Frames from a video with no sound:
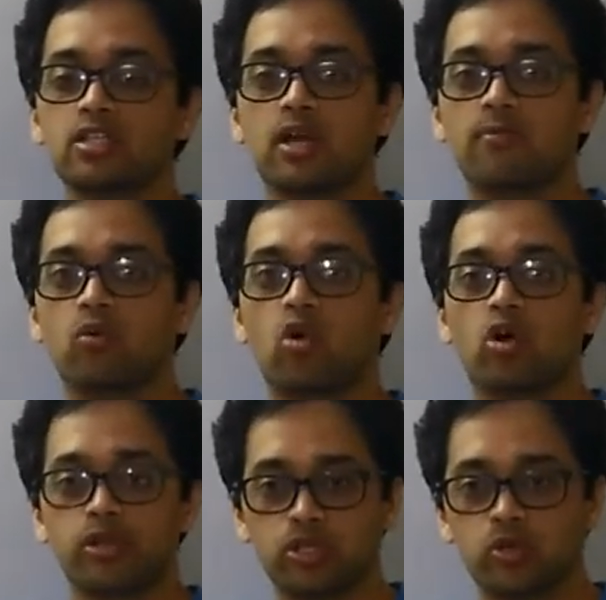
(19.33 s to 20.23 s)
are
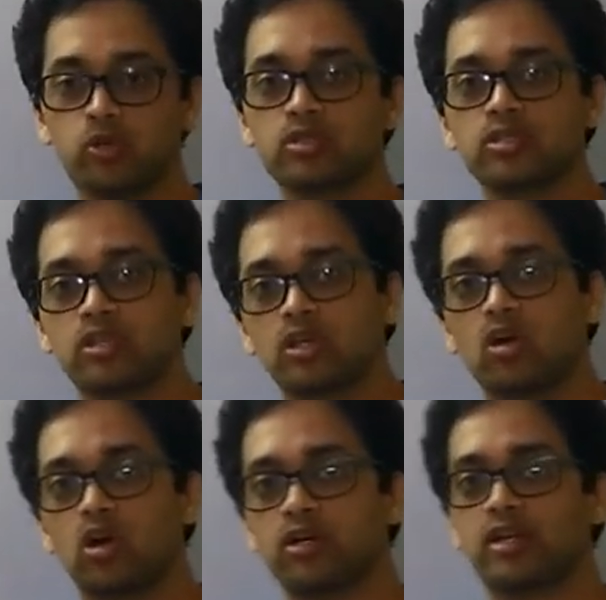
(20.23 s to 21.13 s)
more used in the
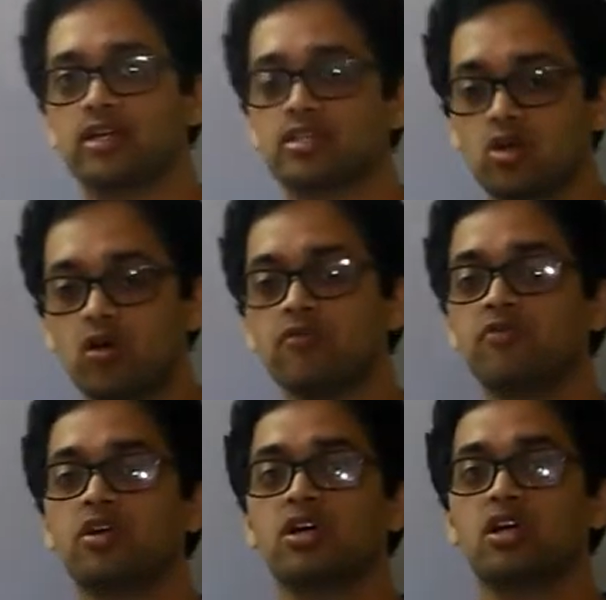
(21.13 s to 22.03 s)
context
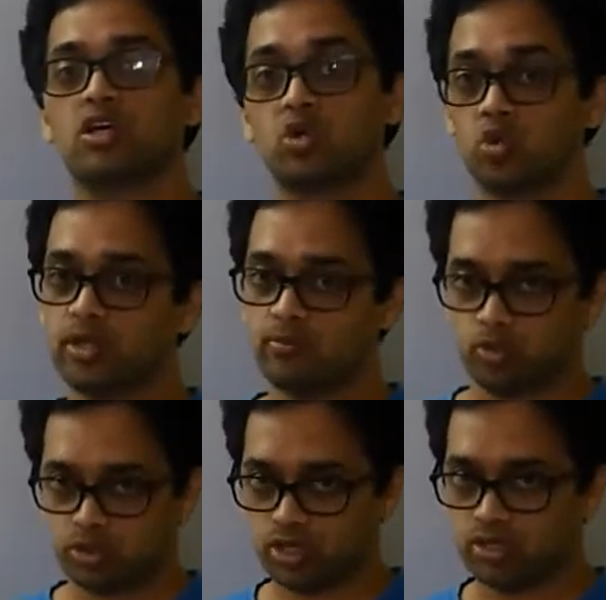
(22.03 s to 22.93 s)
of 2D
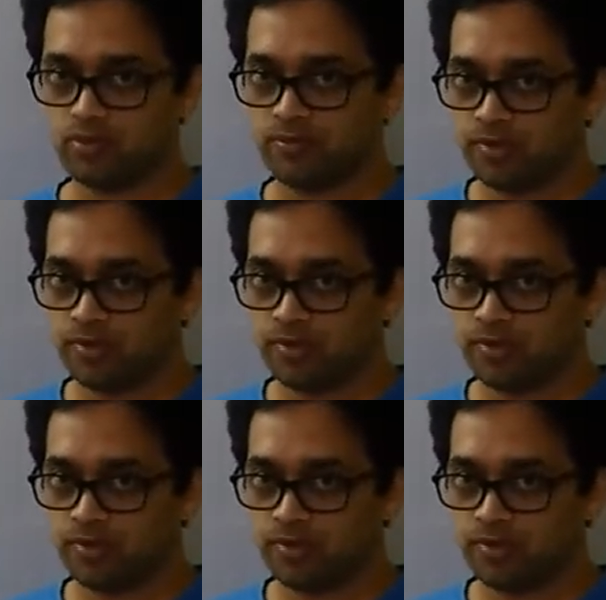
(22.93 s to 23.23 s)
motion.